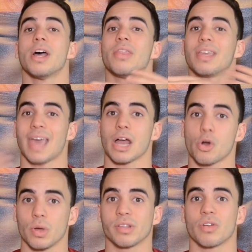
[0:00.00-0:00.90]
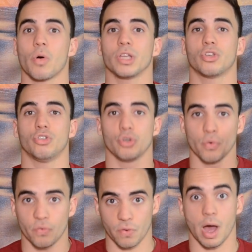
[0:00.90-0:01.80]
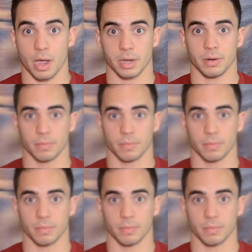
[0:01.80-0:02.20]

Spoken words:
the gecko is going to do fine.